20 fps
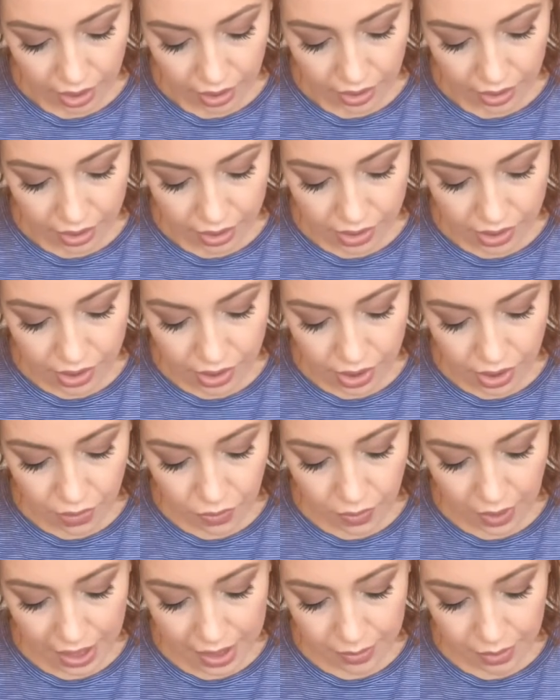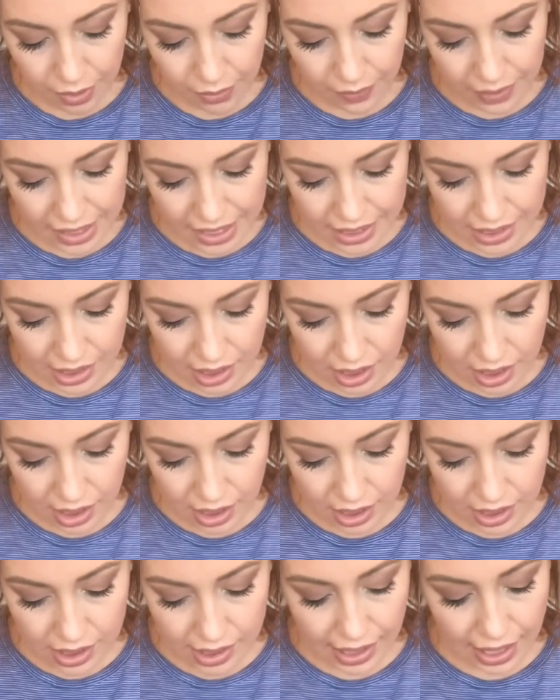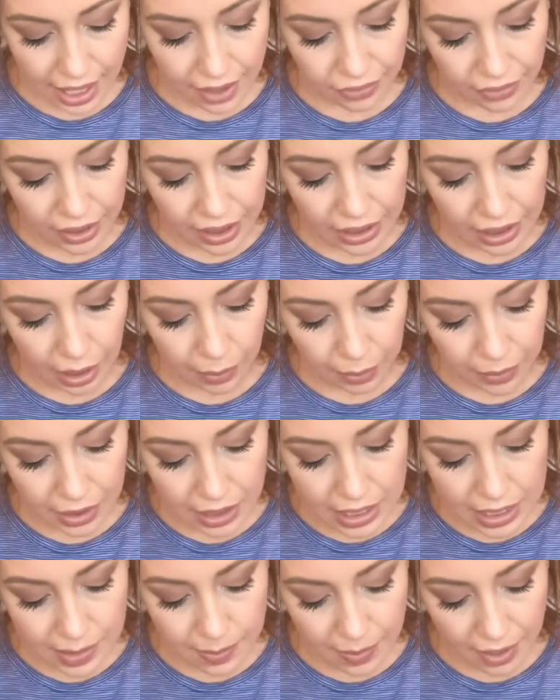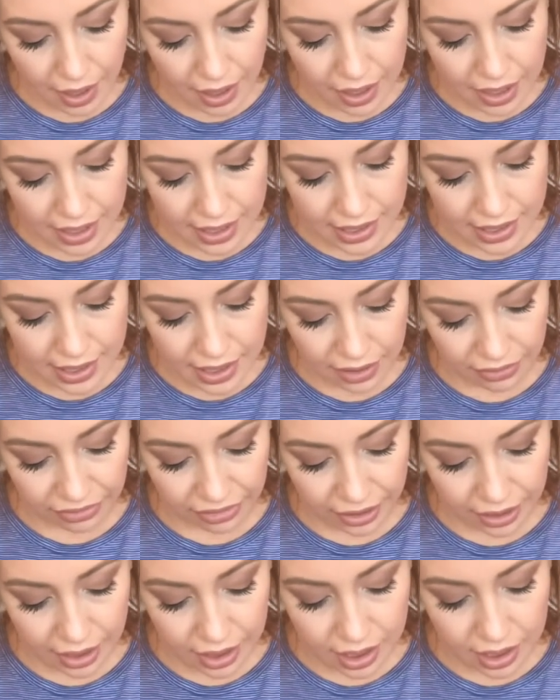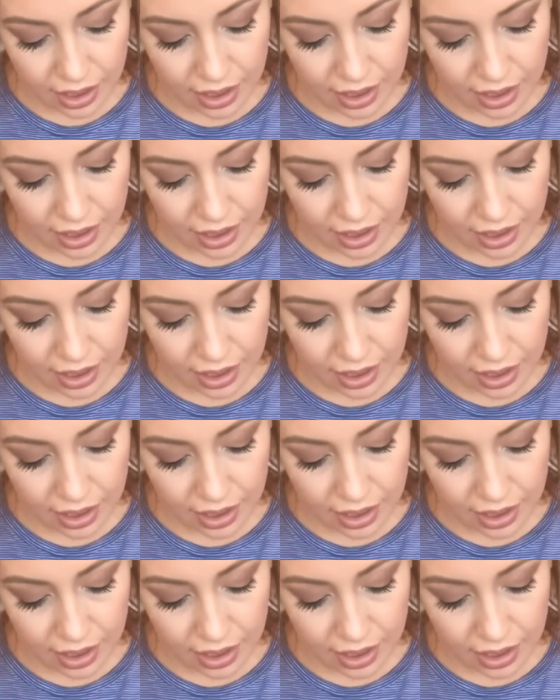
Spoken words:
There's no rhyme or reason to this. Every leopard spot is different.